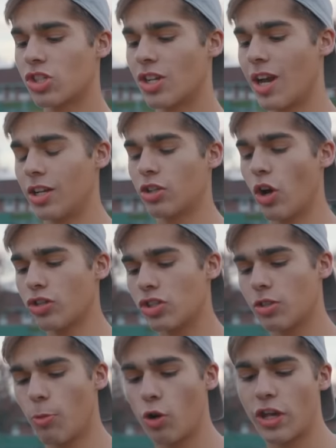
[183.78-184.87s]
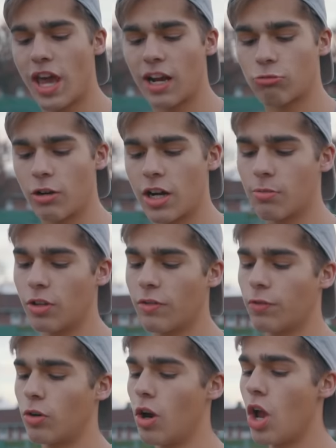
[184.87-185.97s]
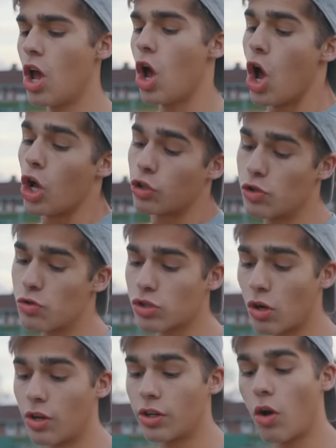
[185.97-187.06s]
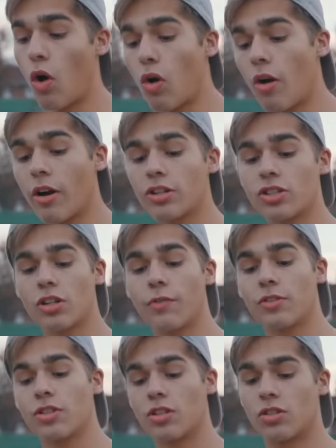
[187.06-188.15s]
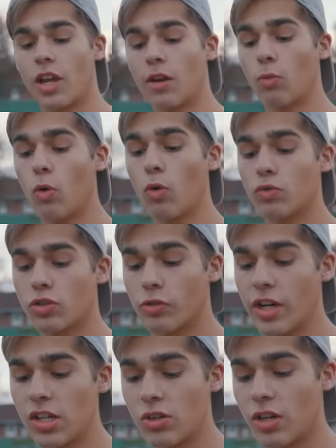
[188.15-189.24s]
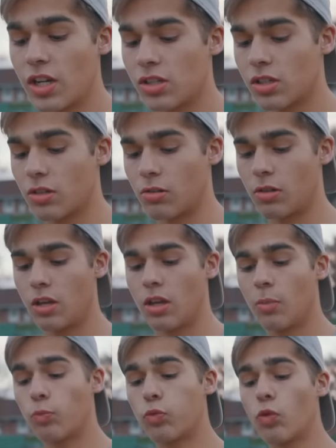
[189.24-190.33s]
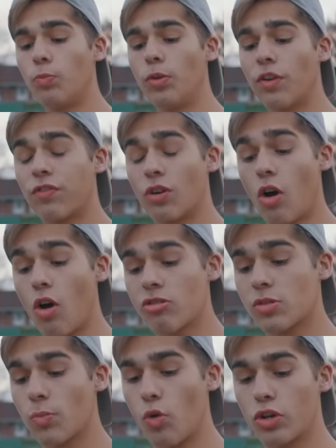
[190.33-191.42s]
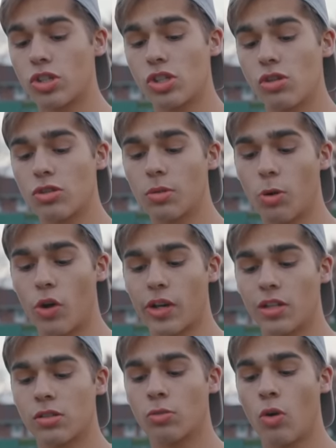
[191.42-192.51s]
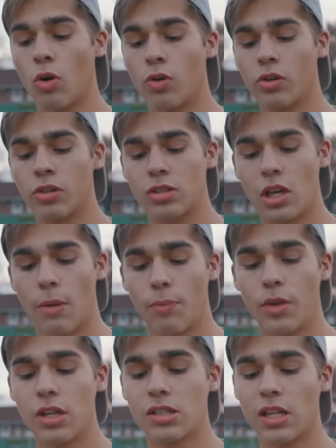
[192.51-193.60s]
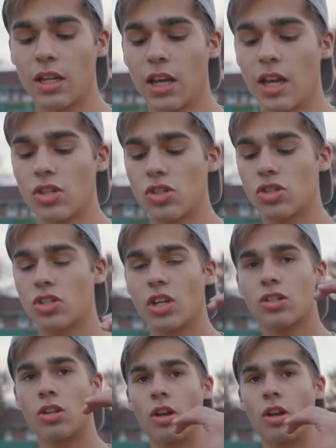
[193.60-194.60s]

design causes the ball to act randomly for use on all hard surfaces and walls. Great training skill. Improvement for all sports. Use the ball against the wall on a team. Setting ages 6 and